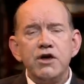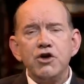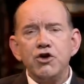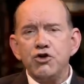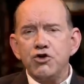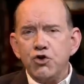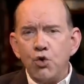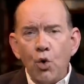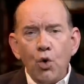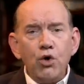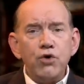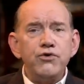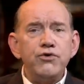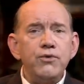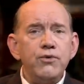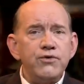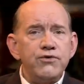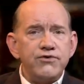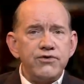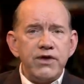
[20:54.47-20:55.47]
Your
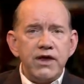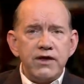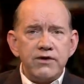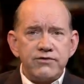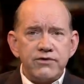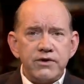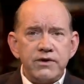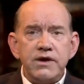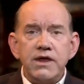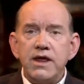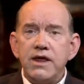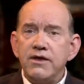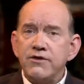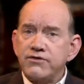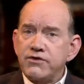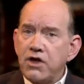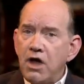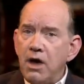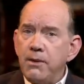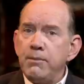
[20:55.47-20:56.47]
due season is
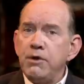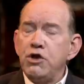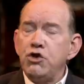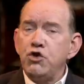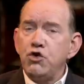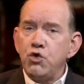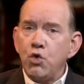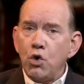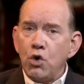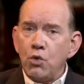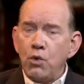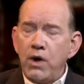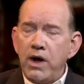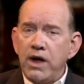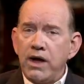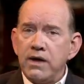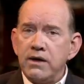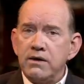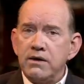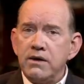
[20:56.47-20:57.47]
coming your
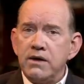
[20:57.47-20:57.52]
way.